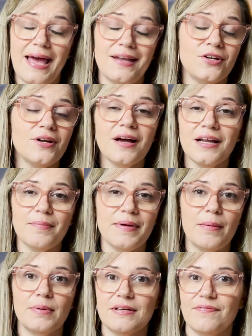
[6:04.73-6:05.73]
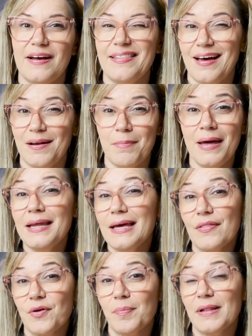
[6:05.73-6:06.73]
and you're not going to be able to find that in many
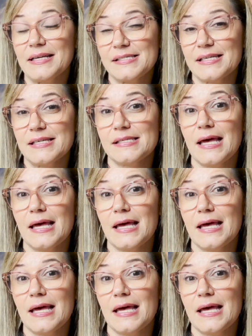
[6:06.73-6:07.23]
other places